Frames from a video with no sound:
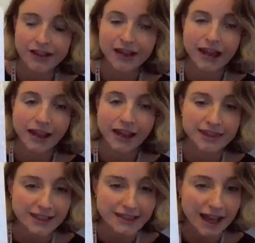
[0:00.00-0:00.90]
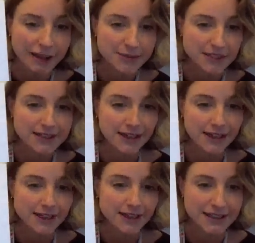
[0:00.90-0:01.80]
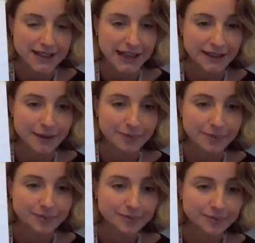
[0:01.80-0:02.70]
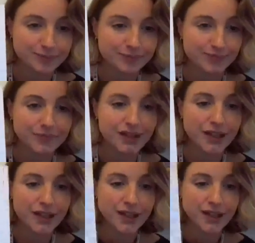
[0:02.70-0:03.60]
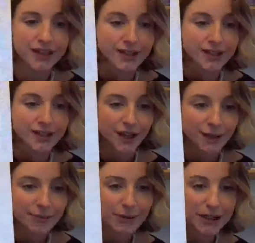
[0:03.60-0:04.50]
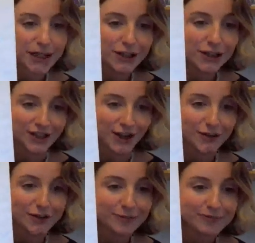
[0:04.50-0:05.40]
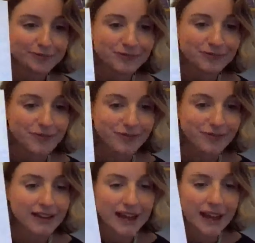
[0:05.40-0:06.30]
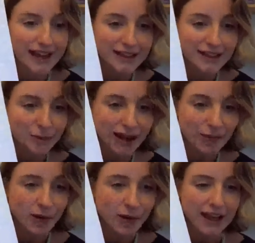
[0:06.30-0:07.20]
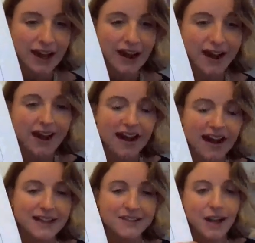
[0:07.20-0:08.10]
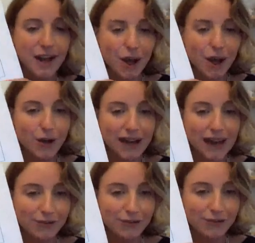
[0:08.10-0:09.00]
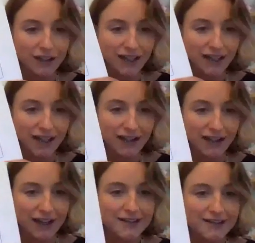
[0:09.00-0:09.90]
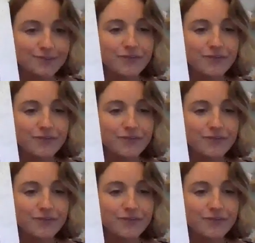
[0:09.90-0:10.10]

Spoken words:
And this helps us to understand them. So the blue zone is when we are at a low level of alertness.